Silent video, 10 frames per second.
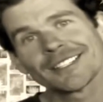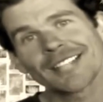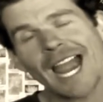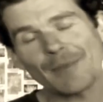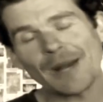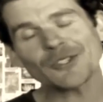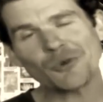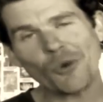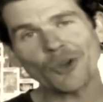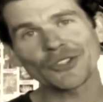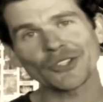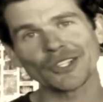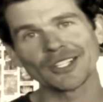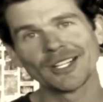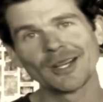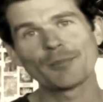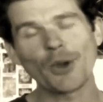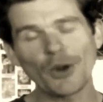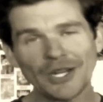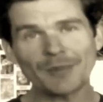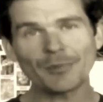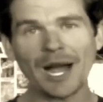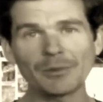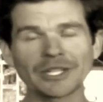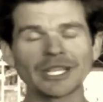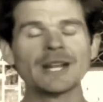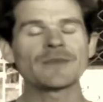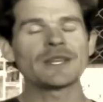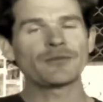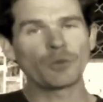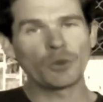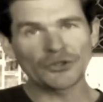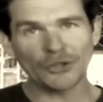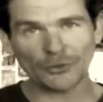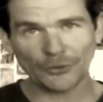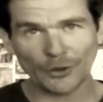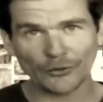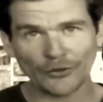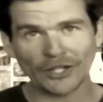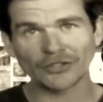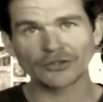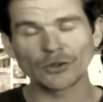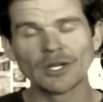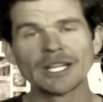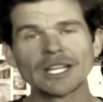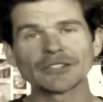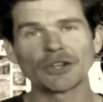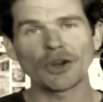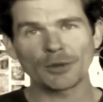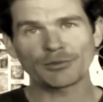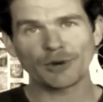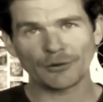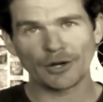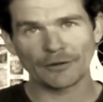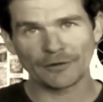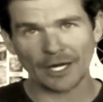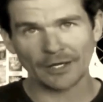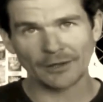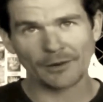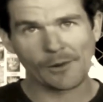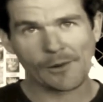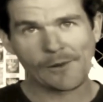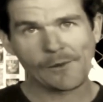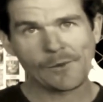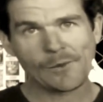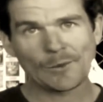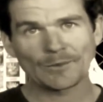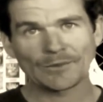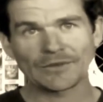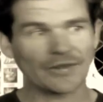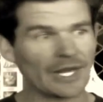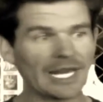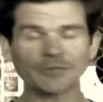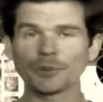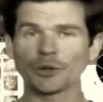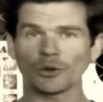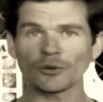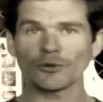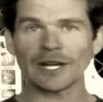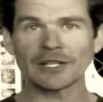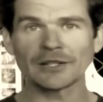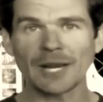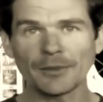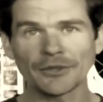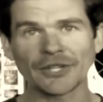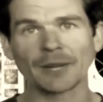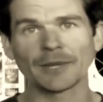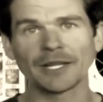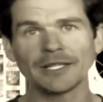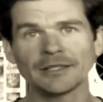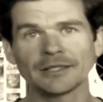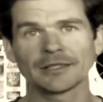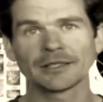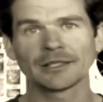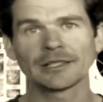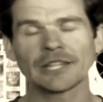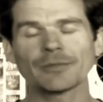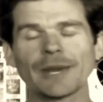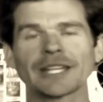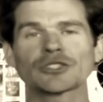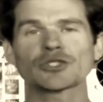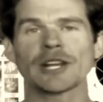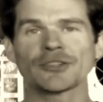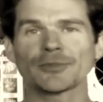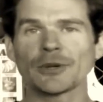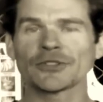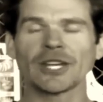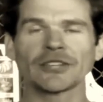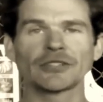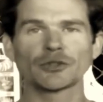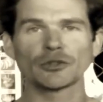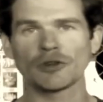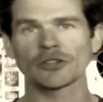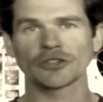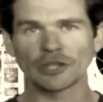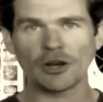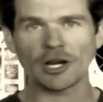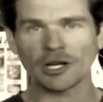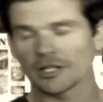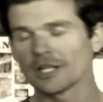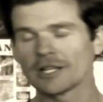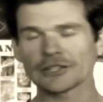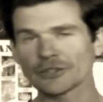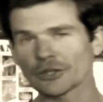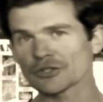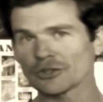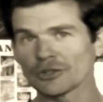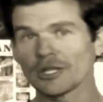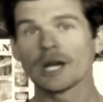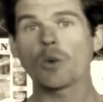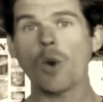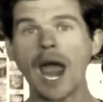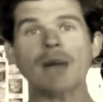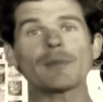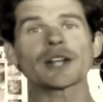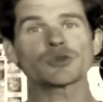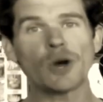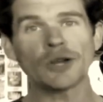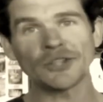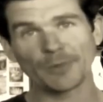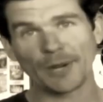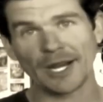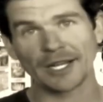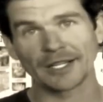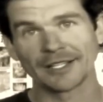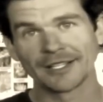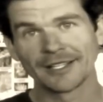How much was it? Put it in public. If Woodstock Fruit Festival is a non-profit event, then let's put all the fucking numbers up, man. Let's make it transparent. Say Durham's a liar. That's not true. Well, how much was he paid?